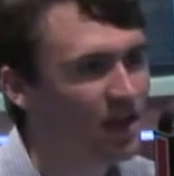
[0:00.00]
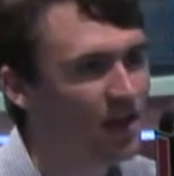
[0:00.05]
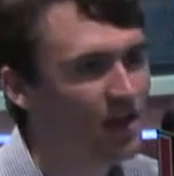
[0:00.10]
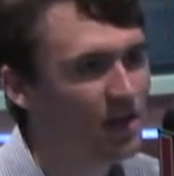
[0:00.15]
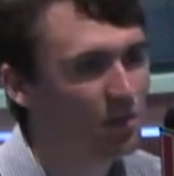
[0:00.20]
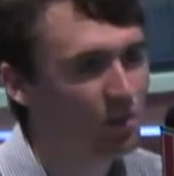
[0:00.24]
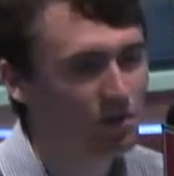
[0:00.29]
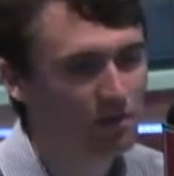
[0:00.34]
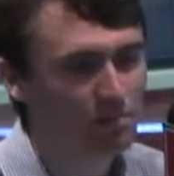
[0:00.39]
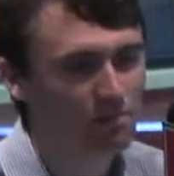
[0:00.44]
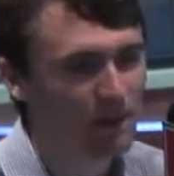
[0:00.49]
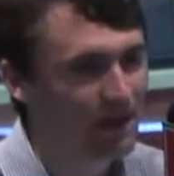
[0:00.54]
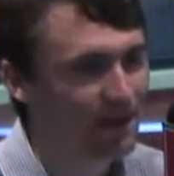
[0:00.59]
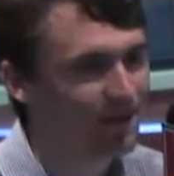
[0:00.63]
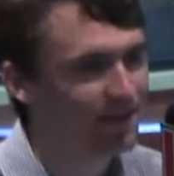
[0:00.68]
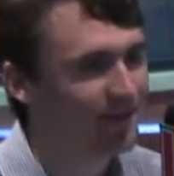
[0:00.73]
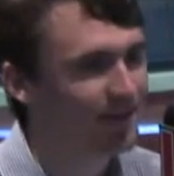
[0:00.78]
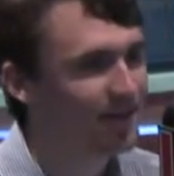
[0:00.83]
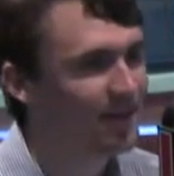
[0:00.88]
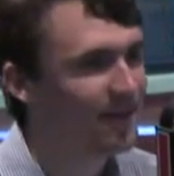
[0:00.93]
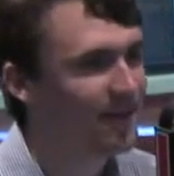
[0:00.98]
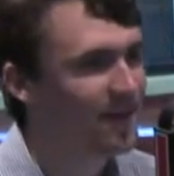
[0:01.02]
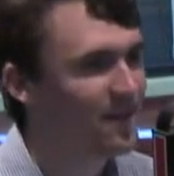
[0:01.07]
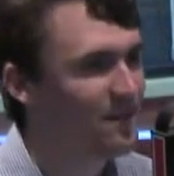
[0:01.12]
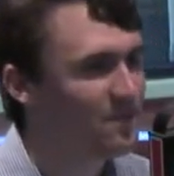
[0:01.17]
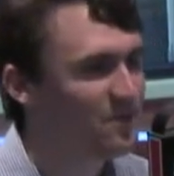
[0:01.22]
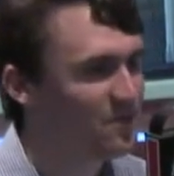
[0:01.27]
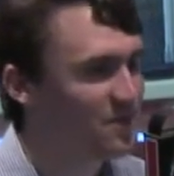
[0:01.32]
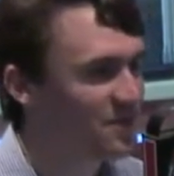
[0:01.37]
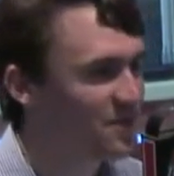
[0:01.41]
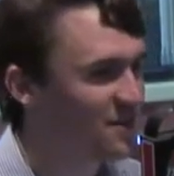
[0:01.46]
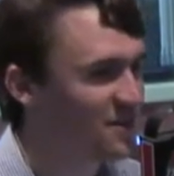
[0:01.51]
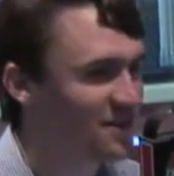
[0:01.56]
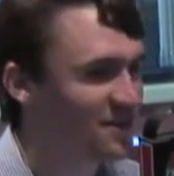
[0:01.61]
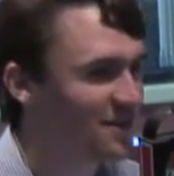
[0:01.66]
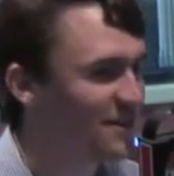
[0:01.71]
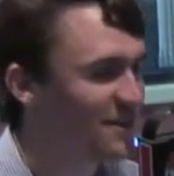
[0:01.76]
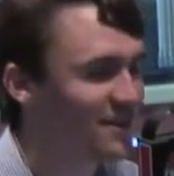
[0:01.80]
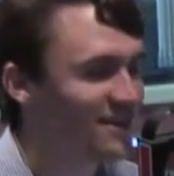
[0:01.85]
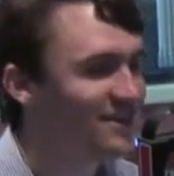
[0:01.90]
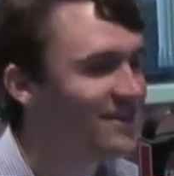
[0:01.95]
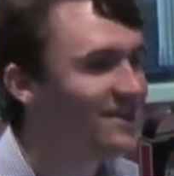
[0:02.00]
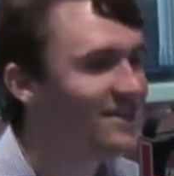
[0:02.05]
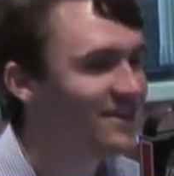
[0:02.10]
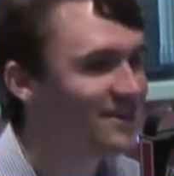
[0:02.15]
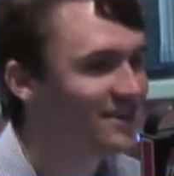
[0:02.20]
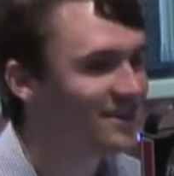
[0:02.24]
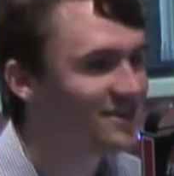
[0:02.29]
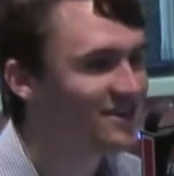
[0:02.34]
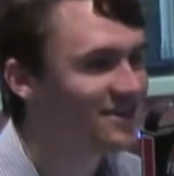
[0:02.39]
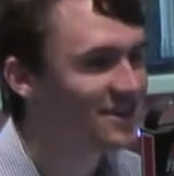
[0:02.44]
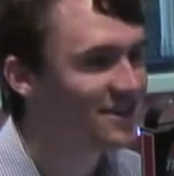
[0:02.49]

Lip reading: The pictures you've sent are just so cool.